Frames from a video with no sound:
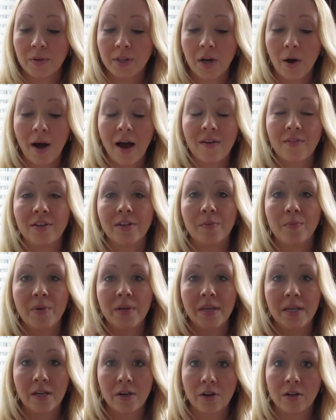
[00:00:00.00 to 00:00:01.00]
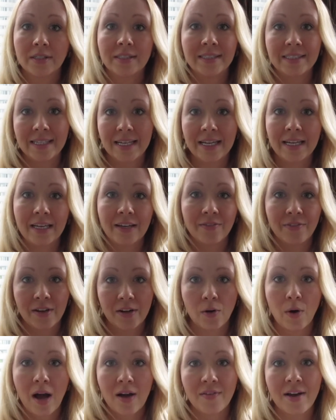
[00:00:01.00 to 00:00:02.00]
without having to be near a sink if I
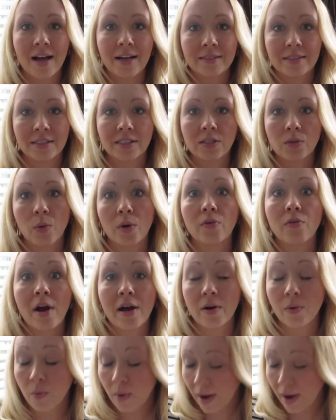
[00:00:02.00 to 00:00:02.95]
don't have access to one right